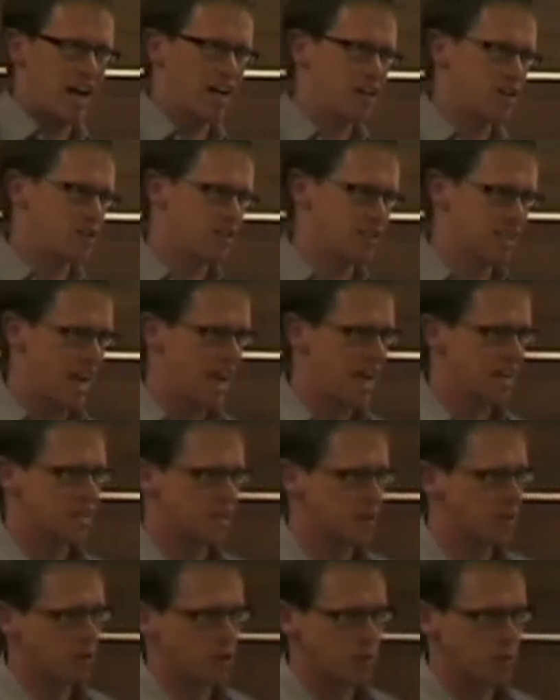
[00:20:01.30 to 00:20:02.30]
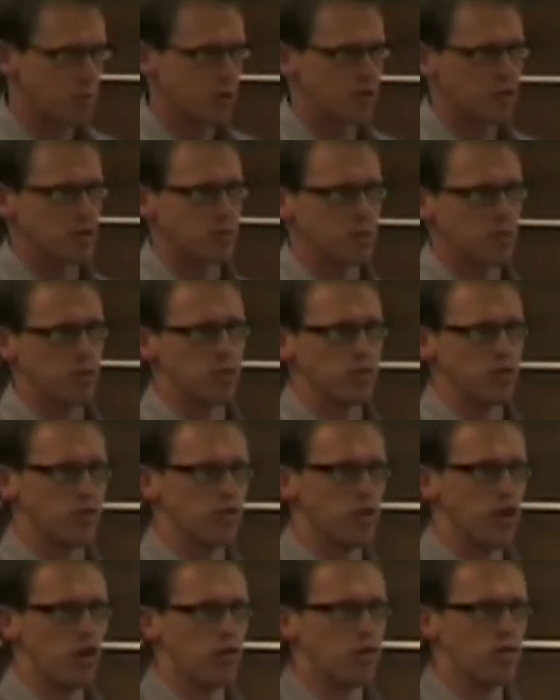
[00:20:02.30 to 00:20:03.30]
understand some of the principles
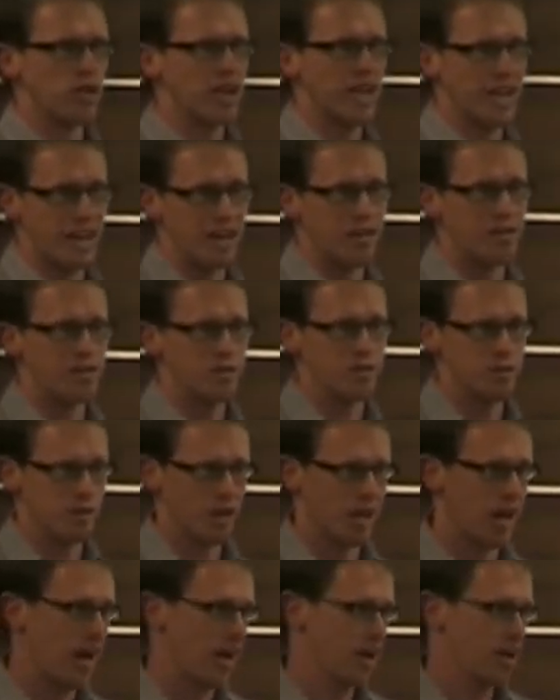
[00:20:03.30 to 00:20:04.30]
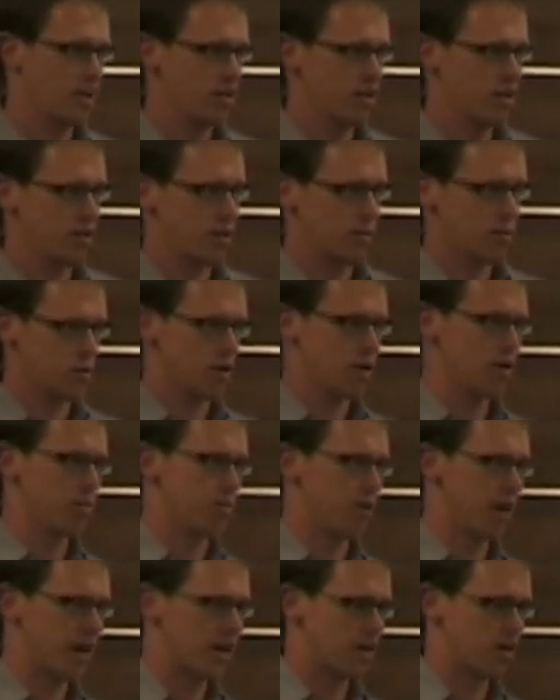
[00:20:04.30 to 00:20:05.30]
involved in it, like the product
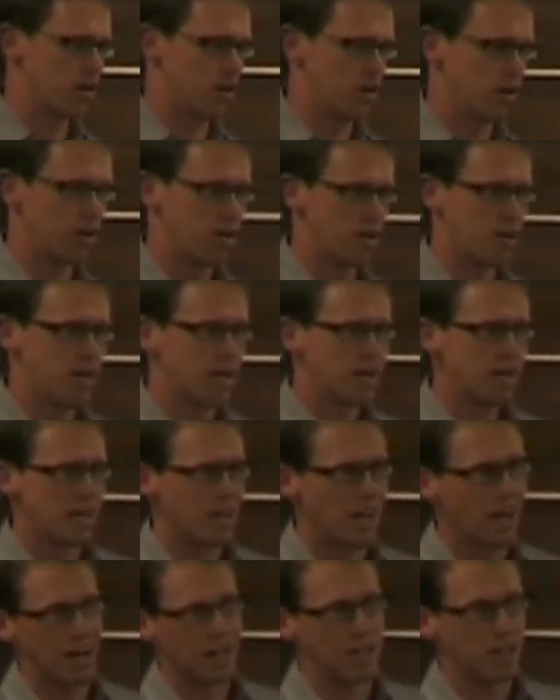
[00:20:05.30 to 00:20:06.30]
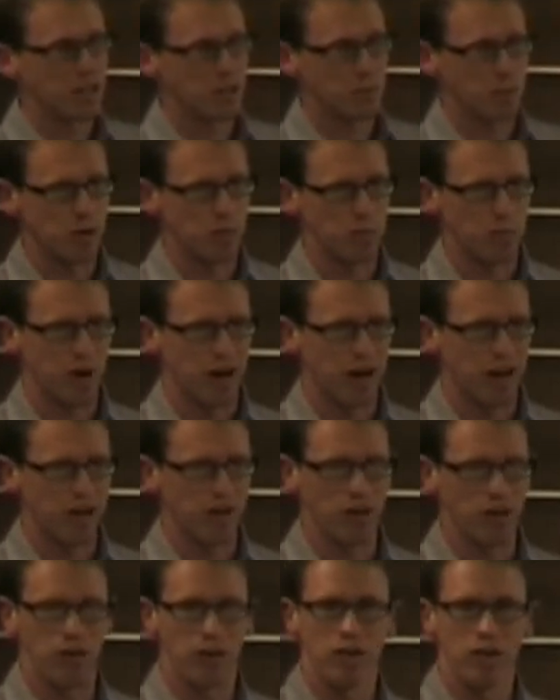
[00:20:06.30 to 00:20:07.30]
backlog, like the sprint
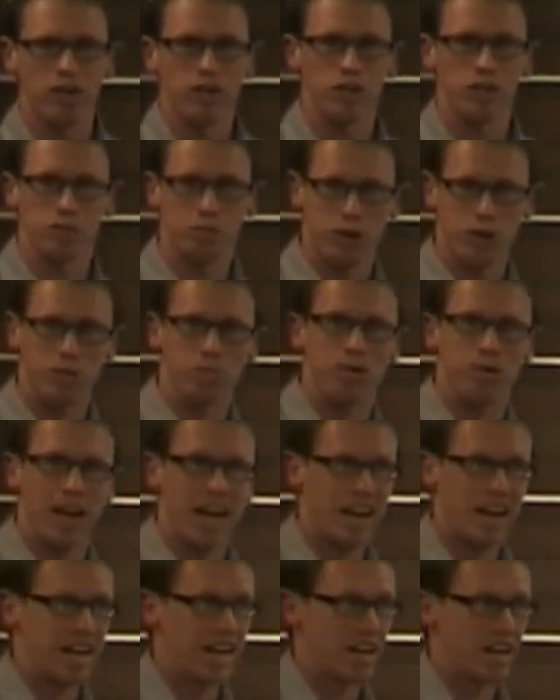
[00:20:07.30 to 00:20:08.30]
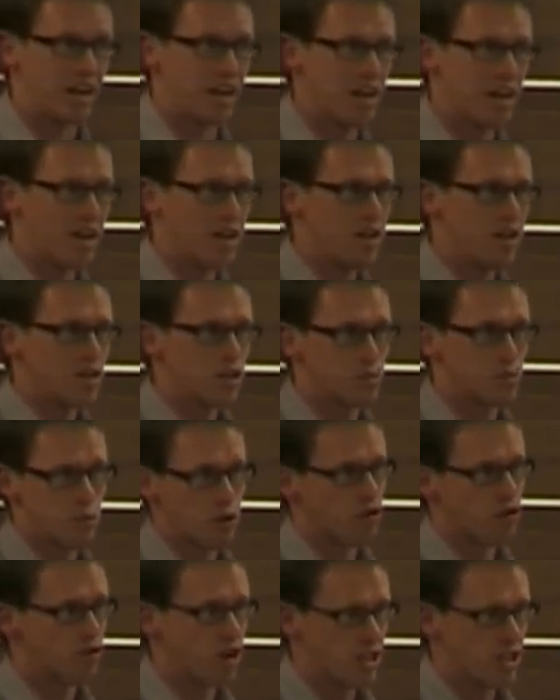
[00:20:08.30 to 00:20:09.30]
backlog, sprint planning,
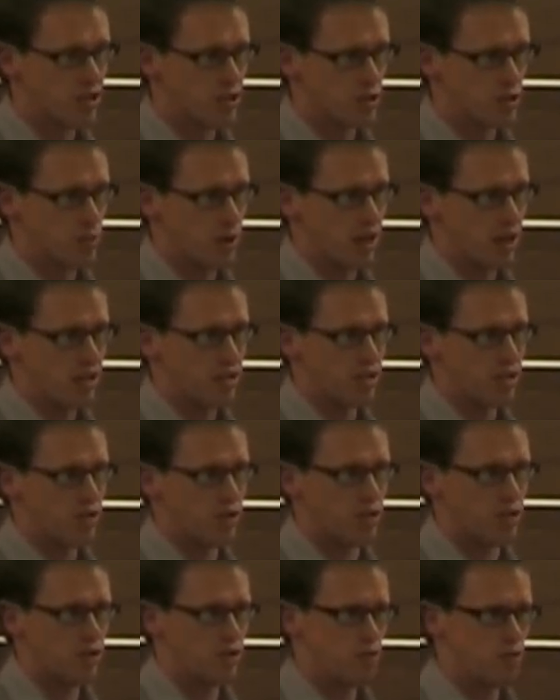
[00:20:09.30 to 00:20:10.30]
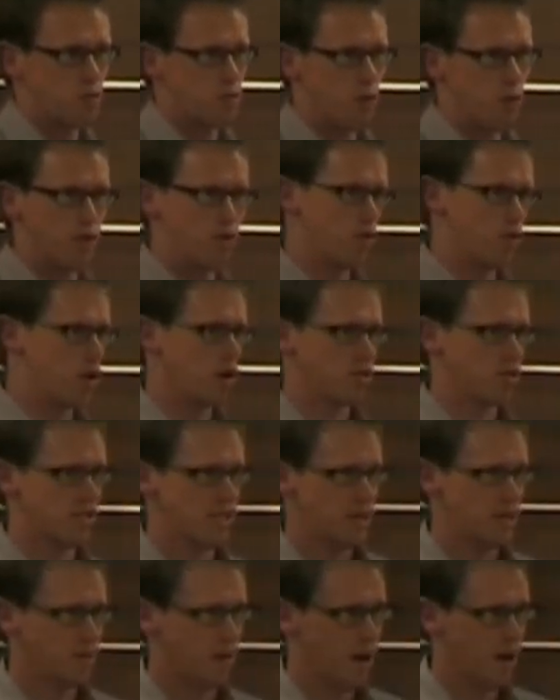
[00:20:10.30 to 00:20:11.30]
sprint retrospectives, what
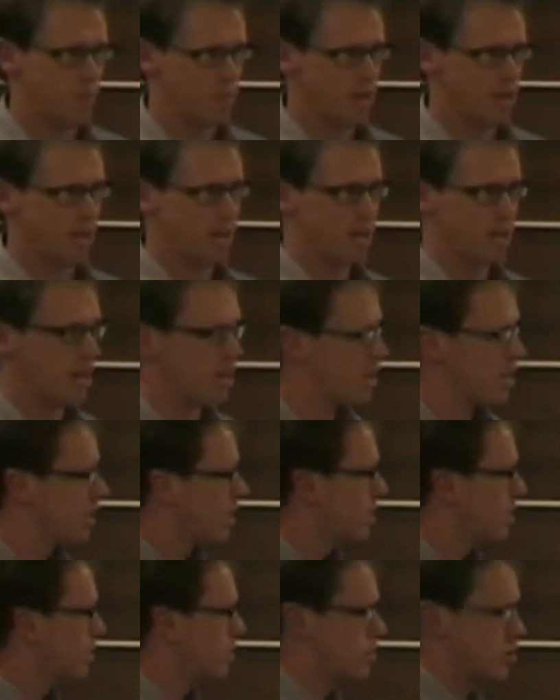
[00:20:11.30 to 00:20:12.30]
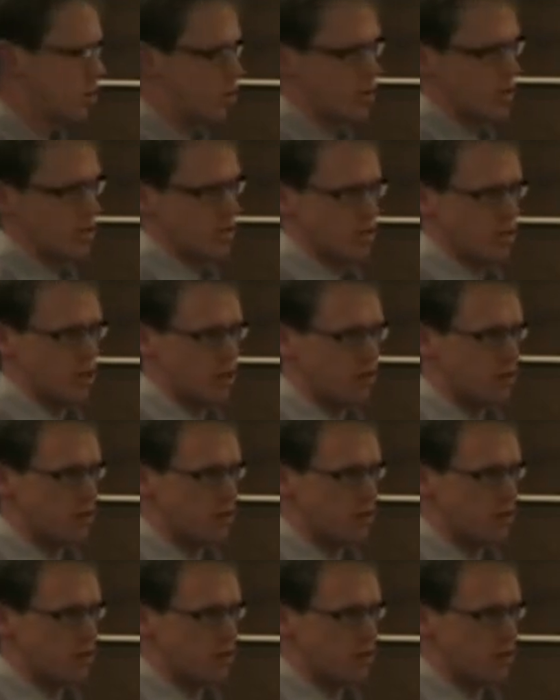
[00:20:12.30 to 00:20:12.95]
velocity might mean, so on and so